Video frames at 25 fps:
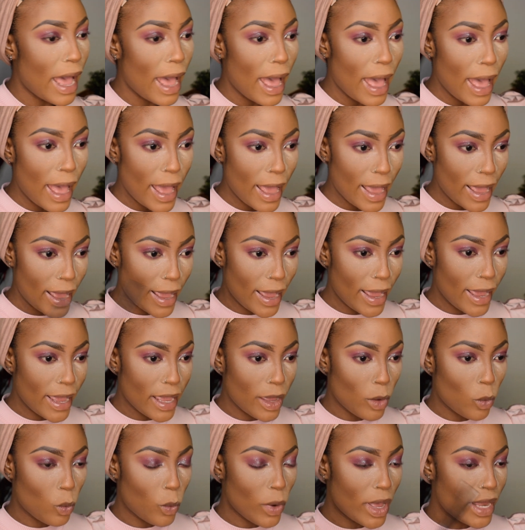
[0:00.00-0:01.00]

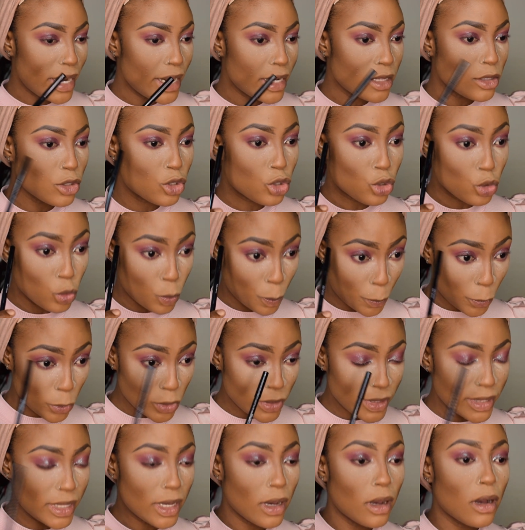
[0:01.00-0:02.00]
I went in to
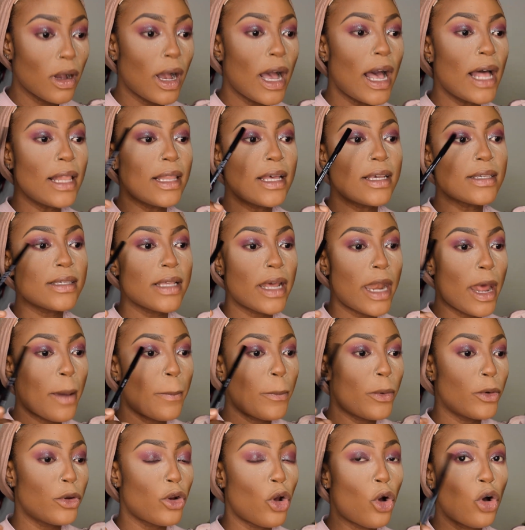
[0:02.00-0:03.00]
put the colors that I
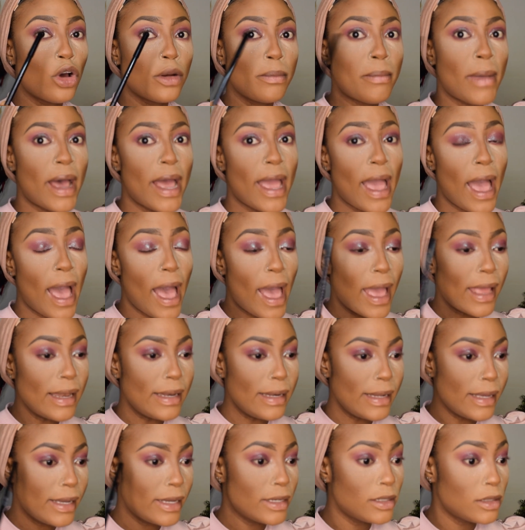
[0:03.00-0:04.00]
put on my
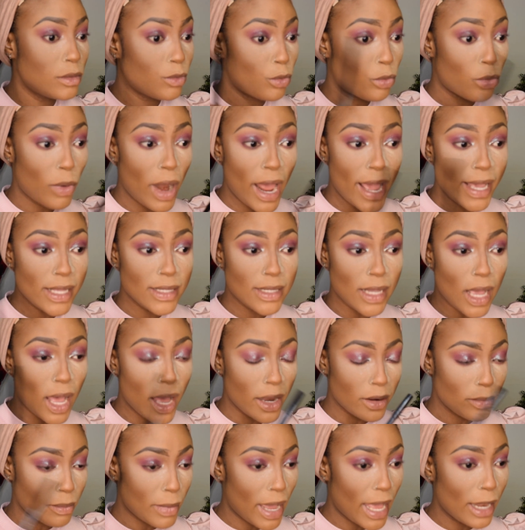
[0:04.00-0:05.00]
eyelid right
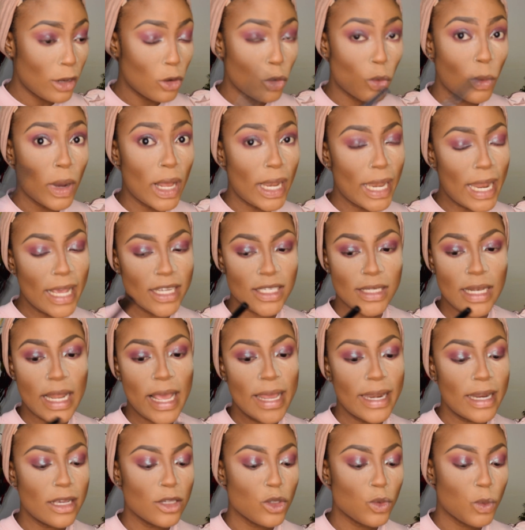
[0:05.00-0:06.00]
on my lower lash
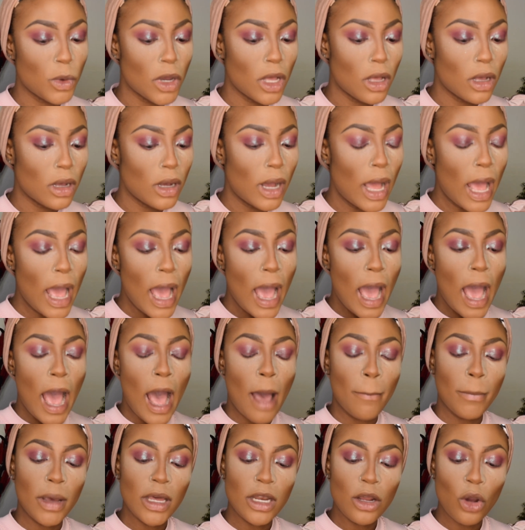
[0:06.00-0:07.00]
line as well.
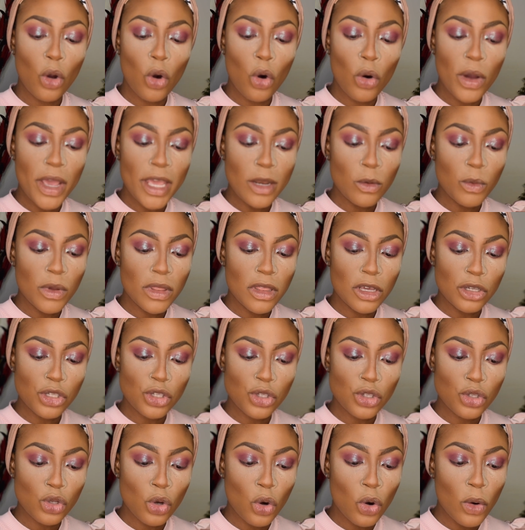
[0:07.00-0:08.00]
I'm gonna go in with the
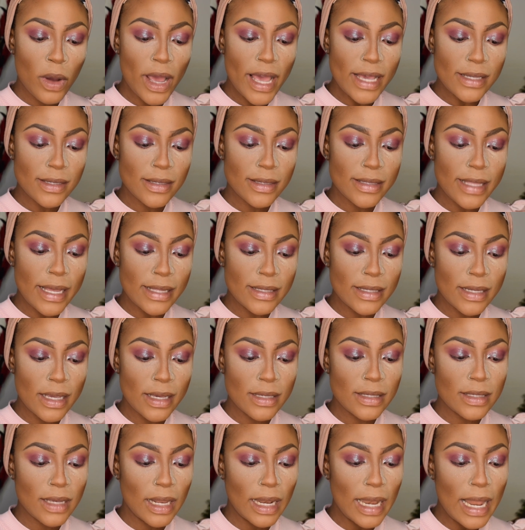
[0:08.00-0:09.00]
Faux
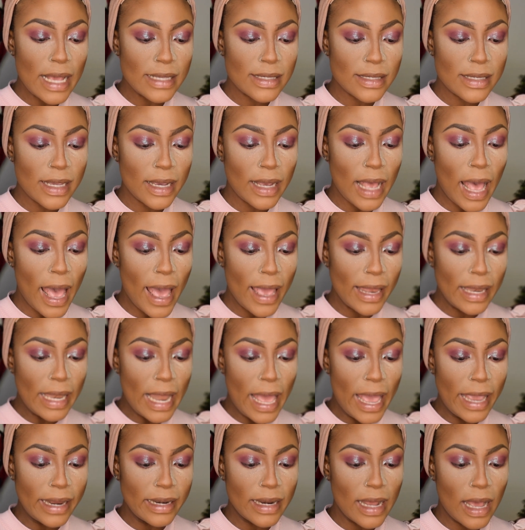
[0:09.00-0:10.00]
Esthetics Classic
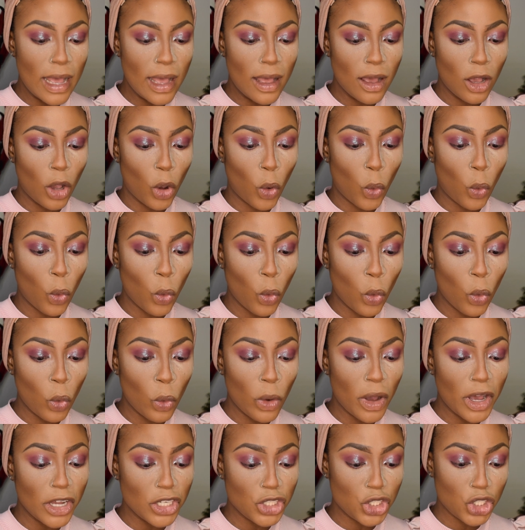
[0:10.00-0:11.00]
Eyeliner
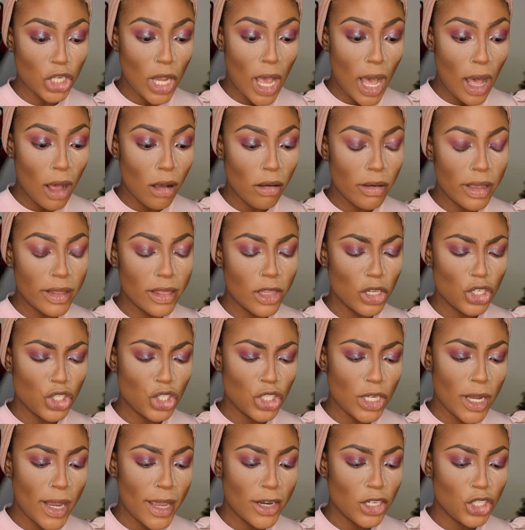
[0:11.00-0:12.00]
Khol Kajal in the
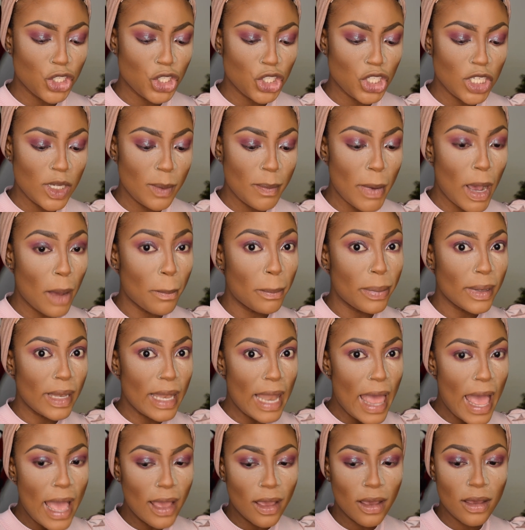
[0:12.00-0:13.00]
shade Sheba
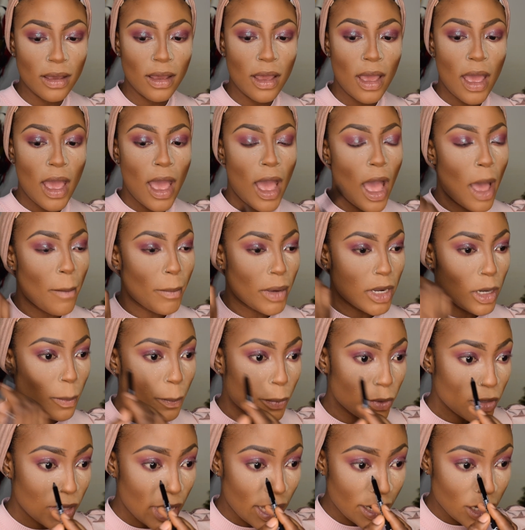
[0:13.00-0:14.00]
Black. I'm gonna
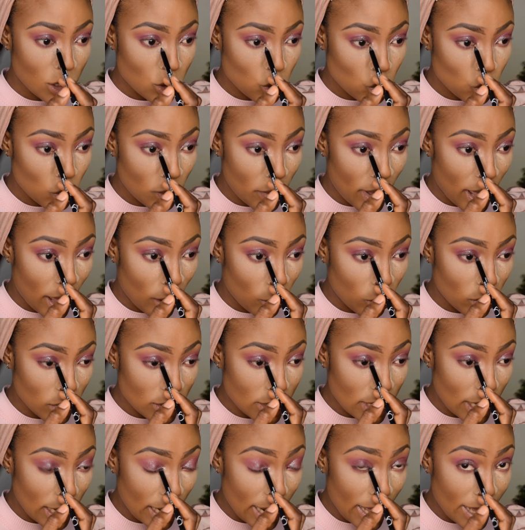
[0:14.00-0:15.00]
put that into my
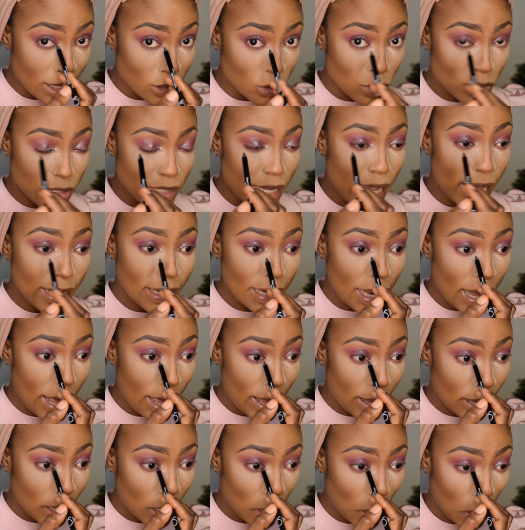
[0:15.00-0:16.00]
waterline to tight
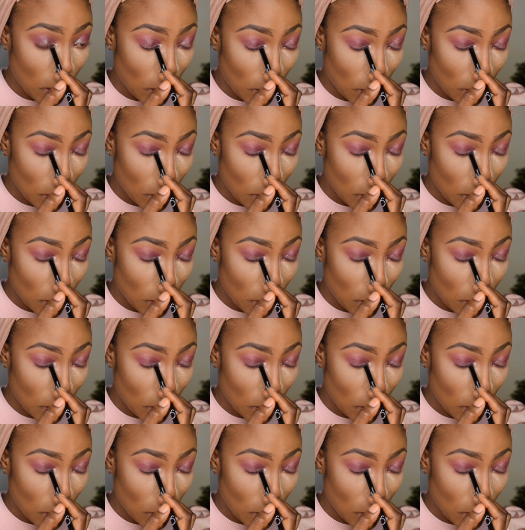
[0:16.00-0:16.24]
line.